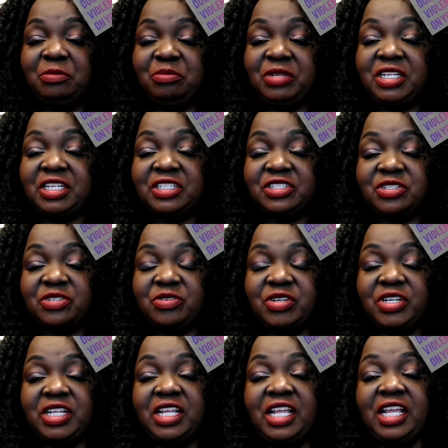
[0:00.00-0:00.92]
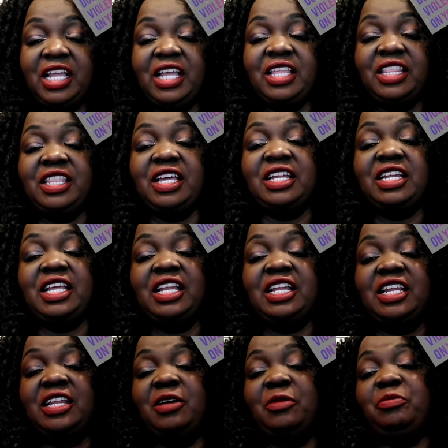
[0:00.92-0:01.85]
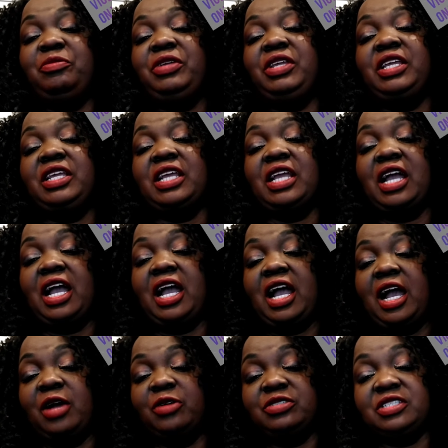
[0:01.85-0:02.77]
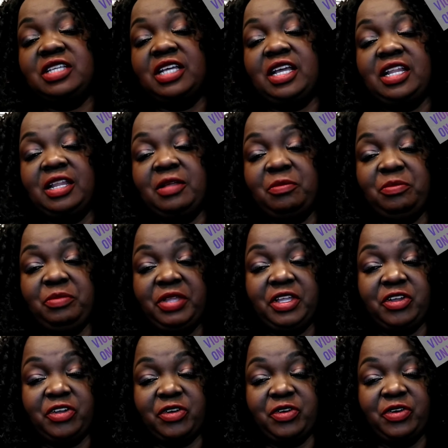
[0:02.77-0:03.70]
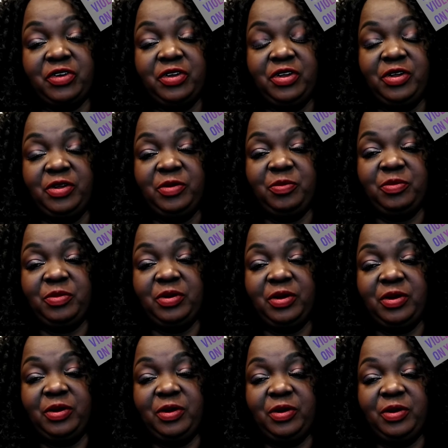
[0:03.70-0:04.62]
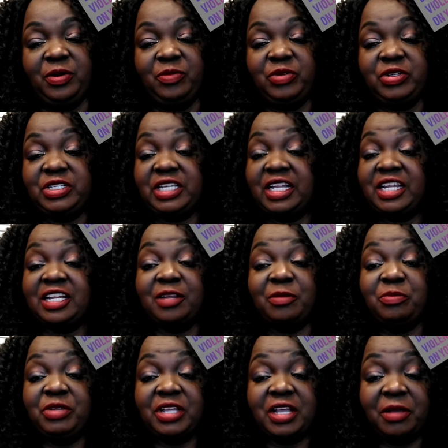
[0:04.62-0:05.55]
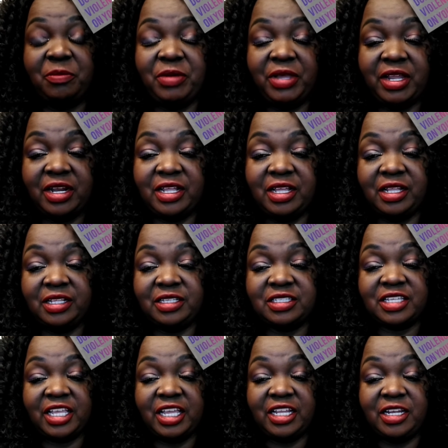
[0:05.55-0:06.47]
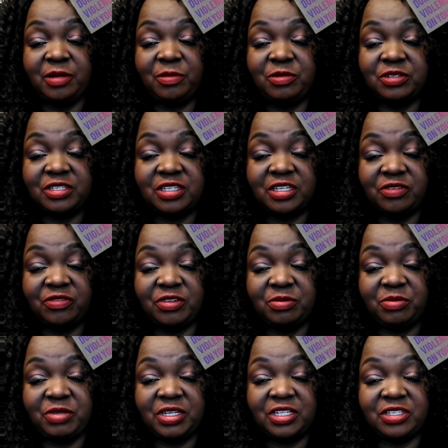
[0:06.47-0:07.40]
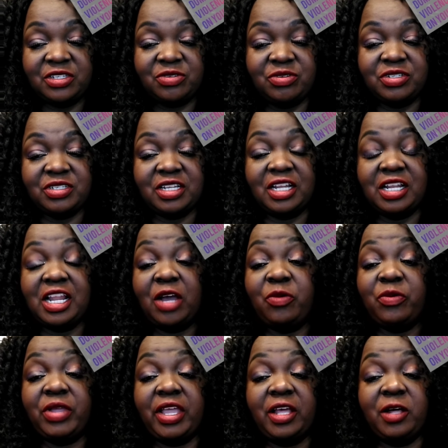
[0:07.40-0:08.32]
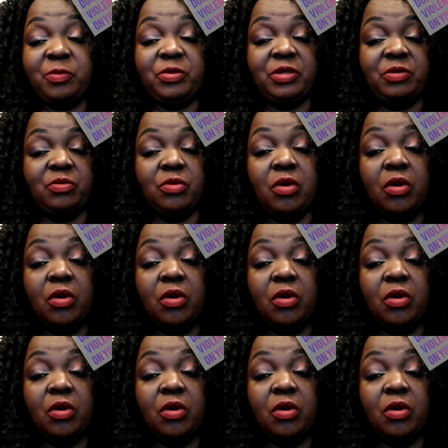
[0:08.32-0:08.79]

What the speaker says: ministry that ended up being outside a bigger, which ended up being a better, it's KW Stephen Ministries. And now we are helping